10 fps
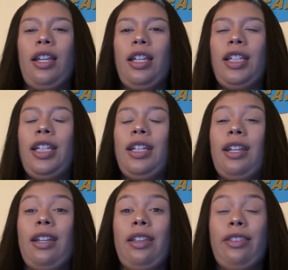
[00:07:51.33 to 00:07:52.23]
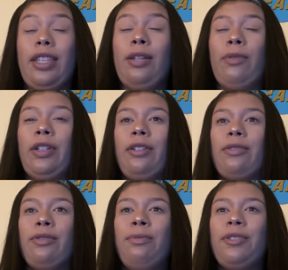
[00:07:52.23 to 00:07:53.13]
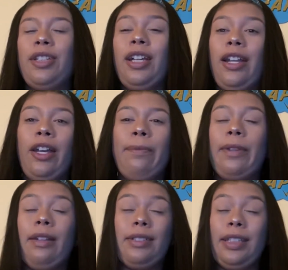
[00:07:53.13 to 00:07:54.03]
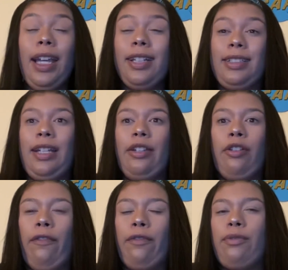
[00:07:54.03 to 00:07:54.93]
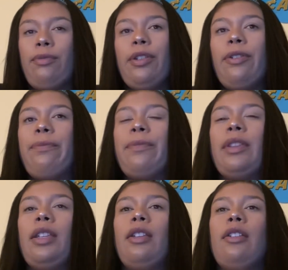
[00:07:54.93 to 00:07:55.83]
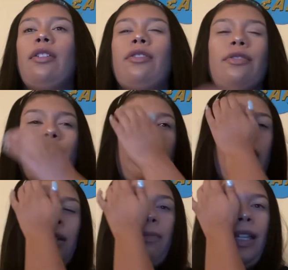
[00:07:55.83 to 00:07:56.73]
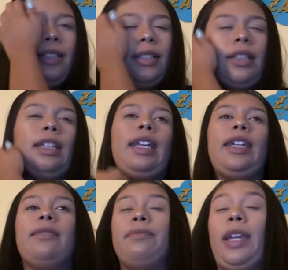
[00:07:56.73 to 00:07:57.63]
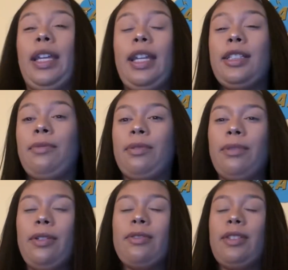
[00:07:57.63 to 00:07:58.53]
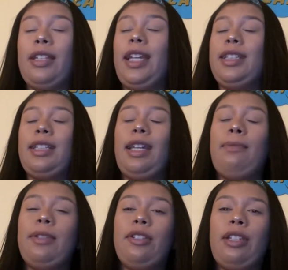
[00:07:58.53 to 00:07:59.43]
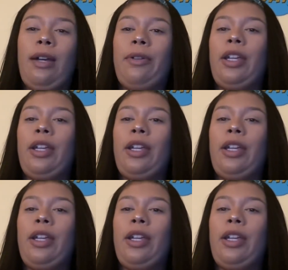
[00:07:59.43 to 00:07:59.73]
Thing 1 goes, oops, she got up. And I was like, yeah, because I didn't know if it was real. So then basically, like, I guess it was real. So the next day I'm in the shower